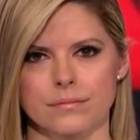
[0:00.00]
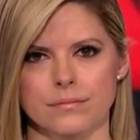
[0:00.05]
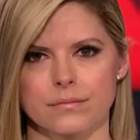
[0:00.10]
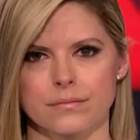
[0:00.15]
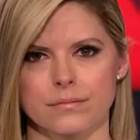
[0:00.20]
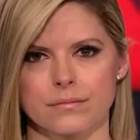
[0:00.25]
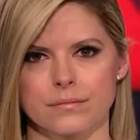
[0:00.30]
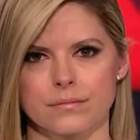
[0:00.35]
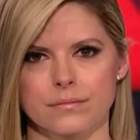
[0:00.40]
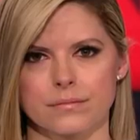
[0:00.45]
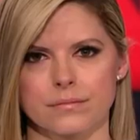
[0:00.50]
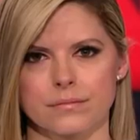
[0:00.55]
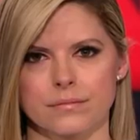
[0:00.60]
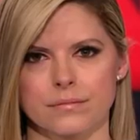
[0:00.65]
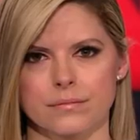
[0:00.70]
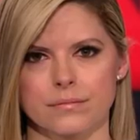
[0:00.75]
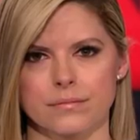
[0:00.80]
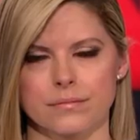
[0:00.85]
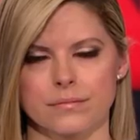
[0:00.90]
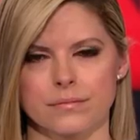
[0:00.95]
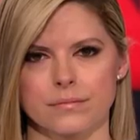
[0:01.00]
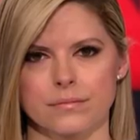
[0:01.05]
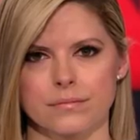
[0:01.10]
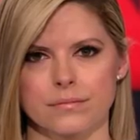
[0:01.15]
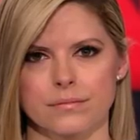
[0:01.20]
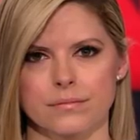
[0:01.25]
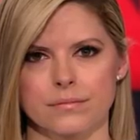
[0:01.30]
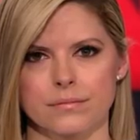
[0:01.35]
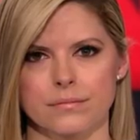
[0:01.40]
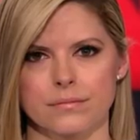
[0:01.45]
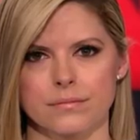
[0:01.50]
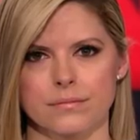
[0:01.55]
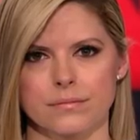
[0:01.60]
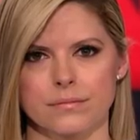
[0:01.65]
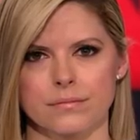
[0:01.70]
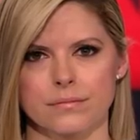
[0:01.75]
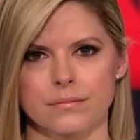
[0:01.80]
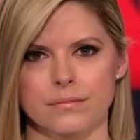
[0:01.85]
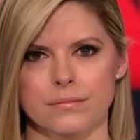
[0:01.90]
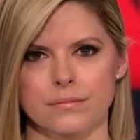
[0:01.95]

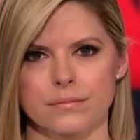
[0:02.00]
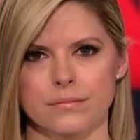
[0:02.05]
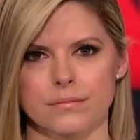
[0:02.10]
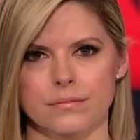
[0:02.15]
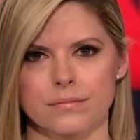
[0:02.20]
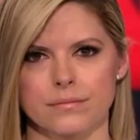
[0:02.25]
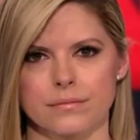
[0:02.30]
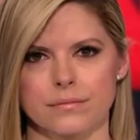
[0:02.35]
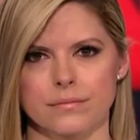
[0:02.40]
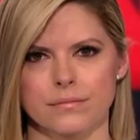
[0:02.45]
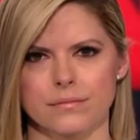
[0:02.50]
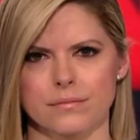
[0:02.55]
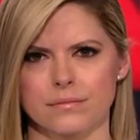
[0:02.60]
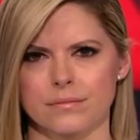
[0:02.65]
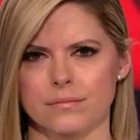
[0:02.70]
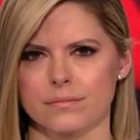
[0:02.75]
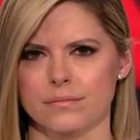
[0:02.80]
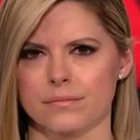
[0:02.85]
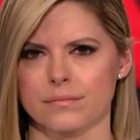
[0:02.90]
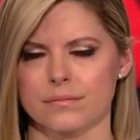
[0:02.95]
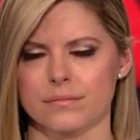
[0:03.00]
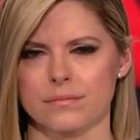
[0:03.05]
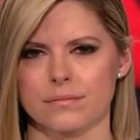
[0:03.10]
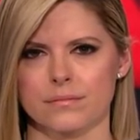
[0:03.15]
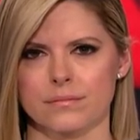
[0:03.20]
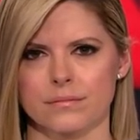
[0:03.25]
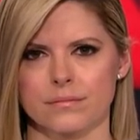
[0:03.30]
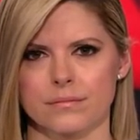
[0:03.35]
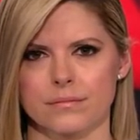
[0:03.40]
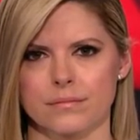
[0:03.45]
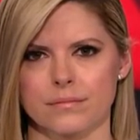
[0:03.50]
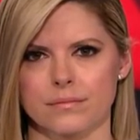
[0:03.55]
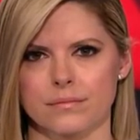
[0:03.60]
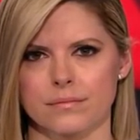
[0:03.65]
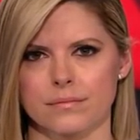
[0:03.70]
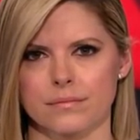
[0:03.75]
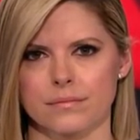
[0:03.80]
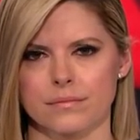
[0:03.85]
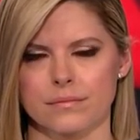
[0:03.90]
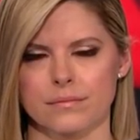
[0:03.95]

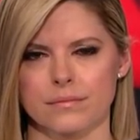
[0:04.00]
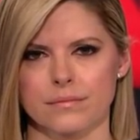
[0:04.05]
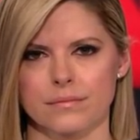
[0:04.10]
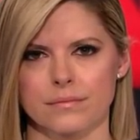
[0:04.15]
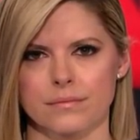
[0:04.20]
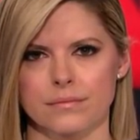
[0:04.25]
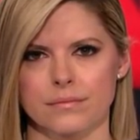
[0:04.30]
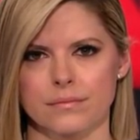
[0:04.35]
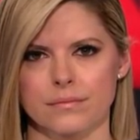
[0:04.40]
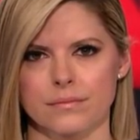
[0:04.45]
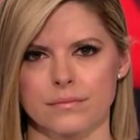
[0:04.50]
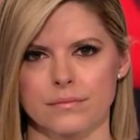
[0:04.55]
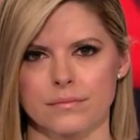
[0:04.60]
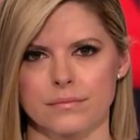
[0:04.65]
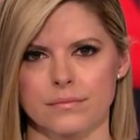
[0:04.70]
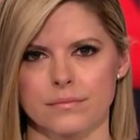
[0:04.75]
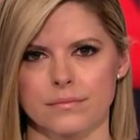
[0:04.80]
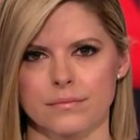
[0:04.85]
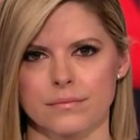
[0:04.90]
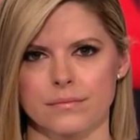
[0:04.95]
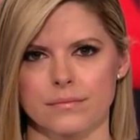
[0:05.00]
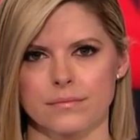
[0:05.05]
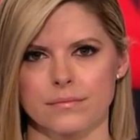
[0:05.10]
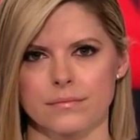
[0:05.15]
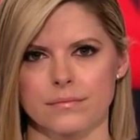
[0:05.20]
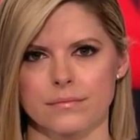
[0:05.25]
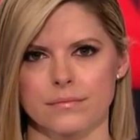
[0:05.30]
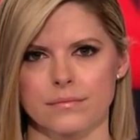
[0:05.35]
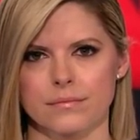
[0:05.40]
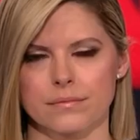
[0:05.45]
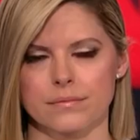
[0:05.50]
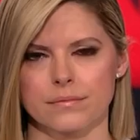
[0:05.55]
[no speech]